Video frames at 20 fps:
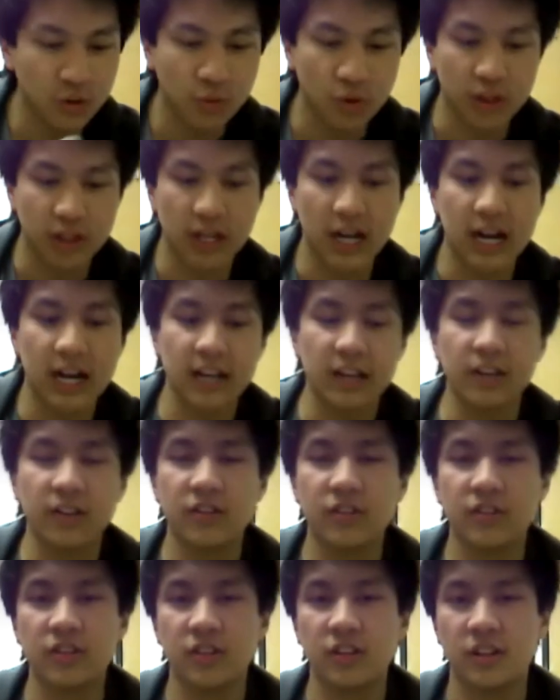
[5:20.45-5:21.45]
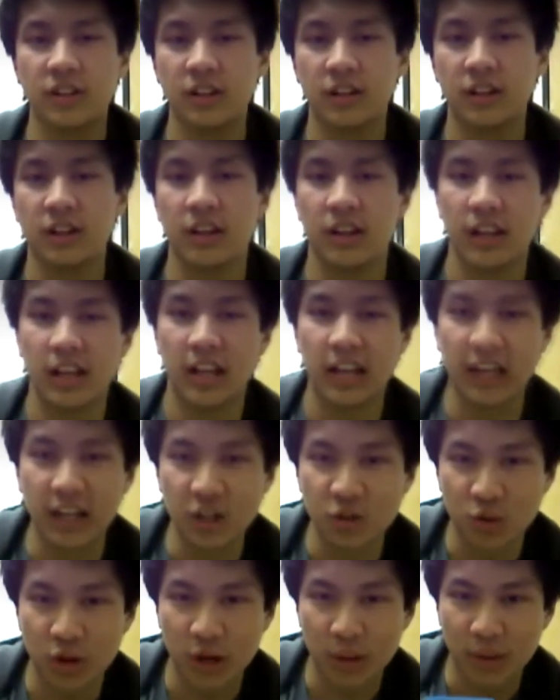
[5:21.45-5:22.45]
it with Caius. And
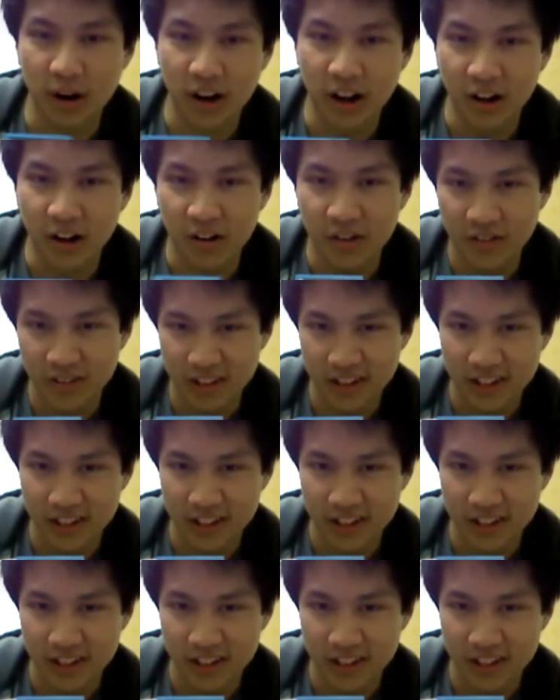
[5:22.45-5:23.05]
guess what I brought out?